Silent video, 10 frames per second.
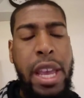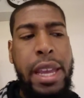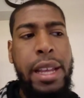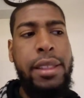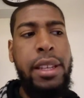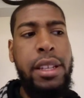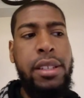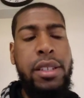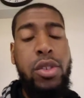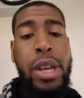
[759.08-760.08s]
And I think
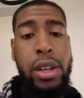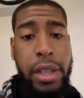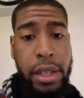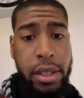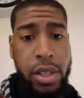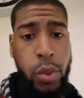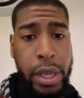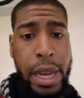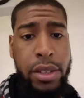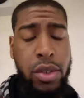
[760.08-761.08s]
it's because you got to look at it this way,
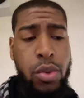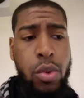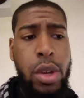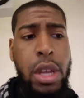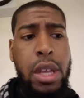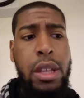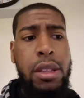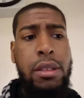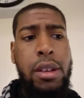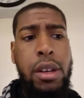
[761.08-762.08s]
guys, too.
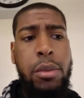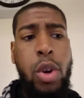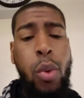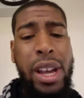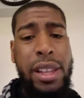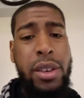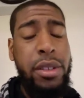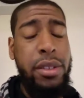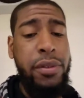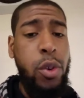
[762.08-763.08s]
Um, Kawhi
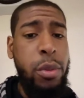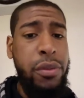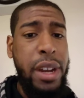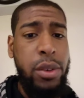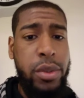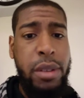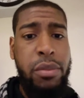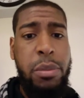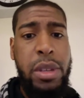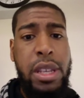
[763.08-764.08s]
Leonard is a former finals
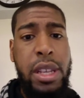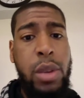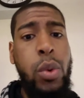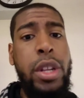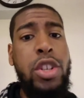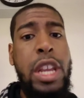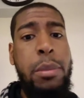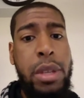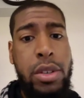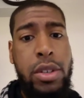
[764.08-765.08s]
MVP and he won a
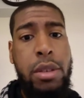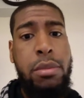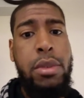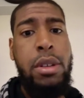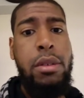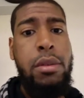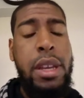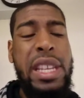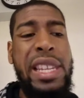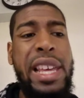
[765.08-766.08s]
championship.
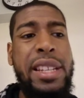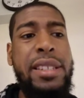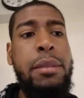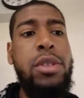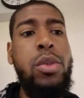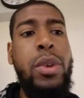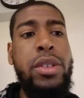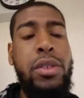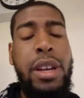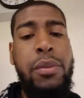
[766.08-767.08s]
And he led a team to the
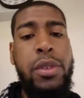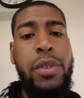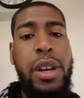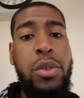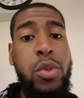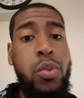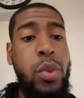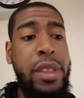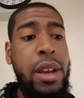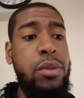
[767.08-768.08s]
Western Conference Finals
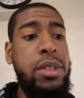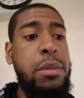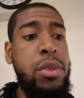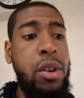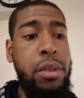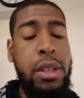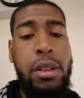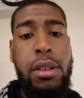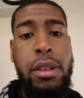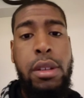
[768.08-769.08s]
without Tim Duncan.